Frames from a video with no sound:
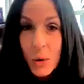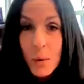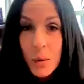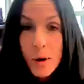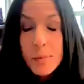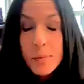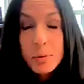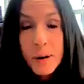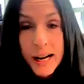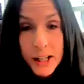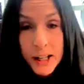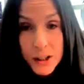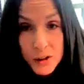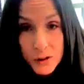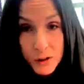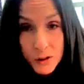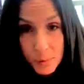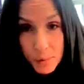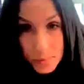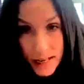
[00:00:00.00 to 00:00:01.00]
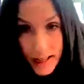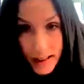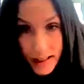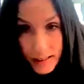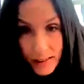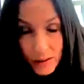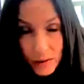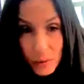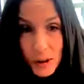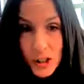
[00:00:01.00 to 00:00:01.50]
with prayers for
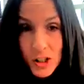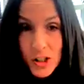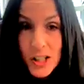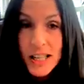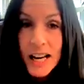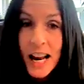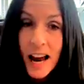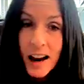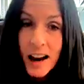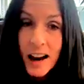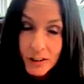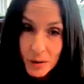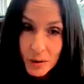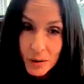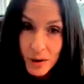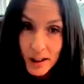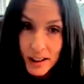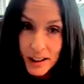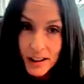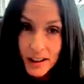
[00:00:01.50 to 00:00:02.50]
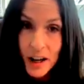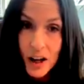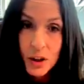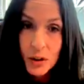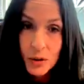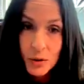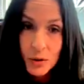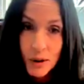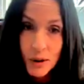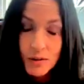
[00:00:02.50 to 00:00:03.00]
peace, wishing everyone a
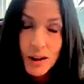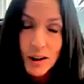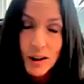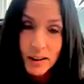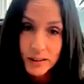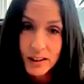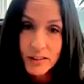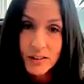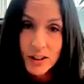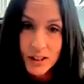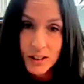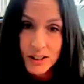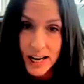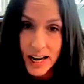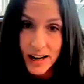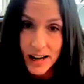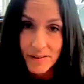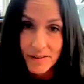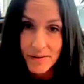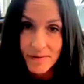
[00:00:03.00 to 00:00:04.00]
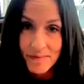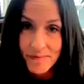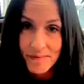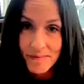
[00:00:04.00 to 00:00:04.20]
great rest of your day.